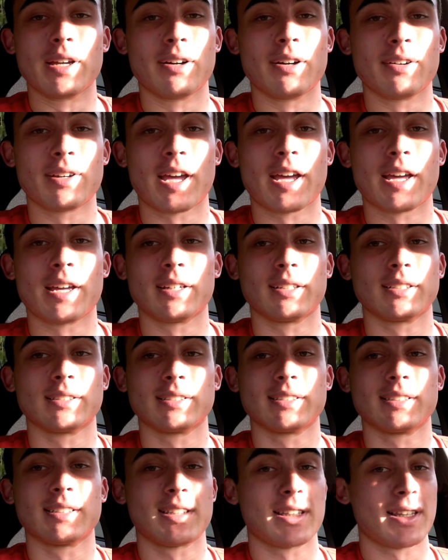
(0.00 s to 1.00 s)
okay?
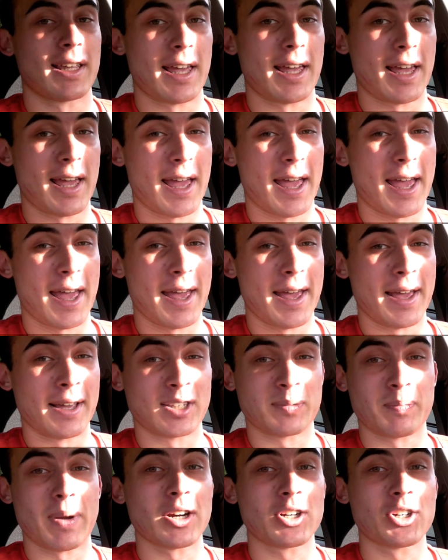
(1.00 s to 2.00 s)

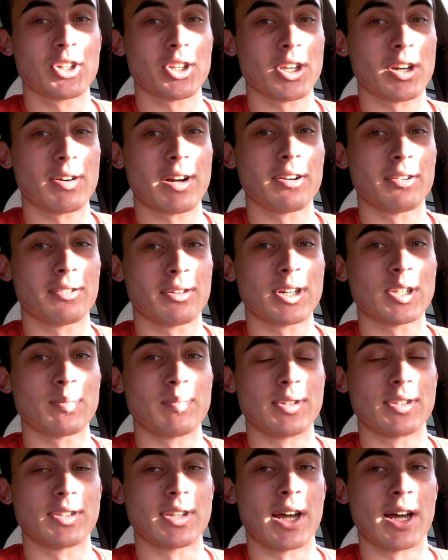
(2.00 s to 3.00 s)
Especially around
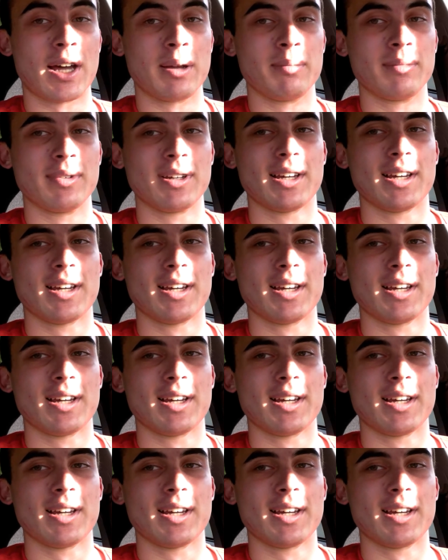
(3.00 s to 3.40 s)
Christmas time.